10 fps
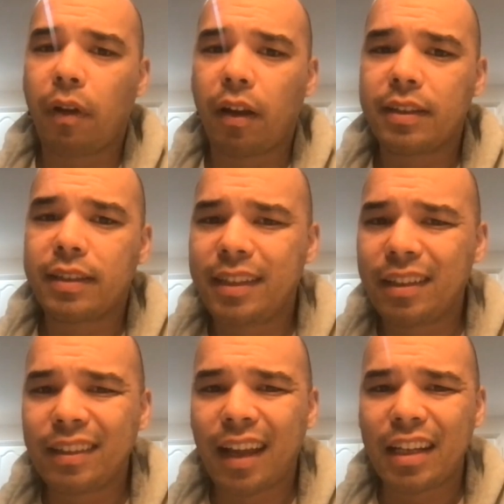Still
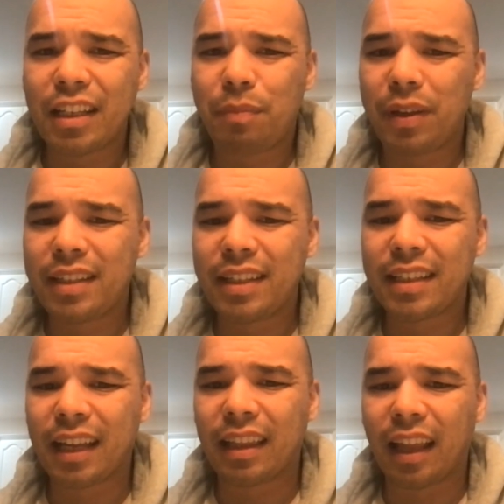not as busy as
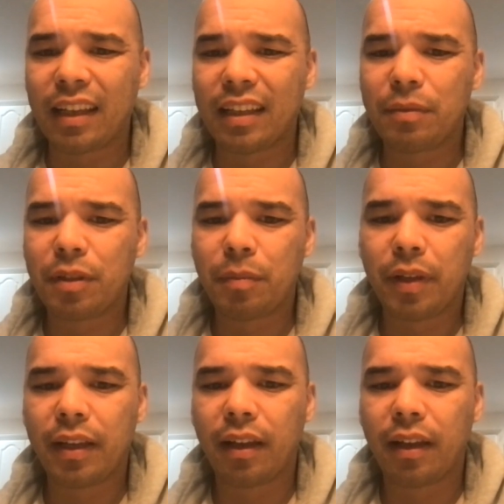I'd like him to be.